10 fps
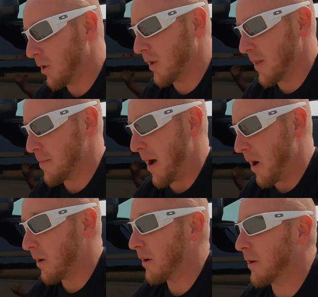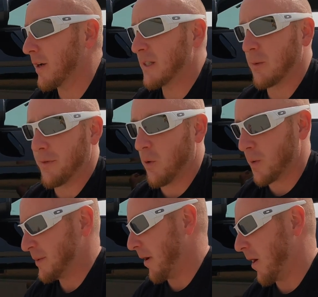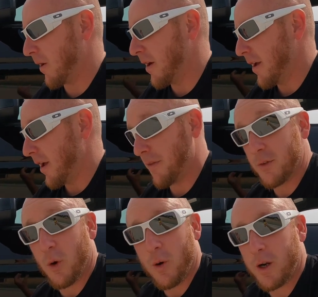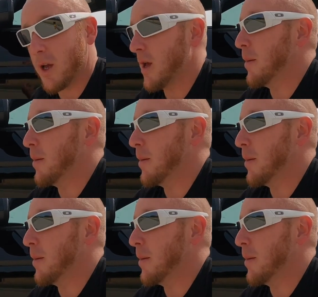only the power increase with the horsepower and the torque,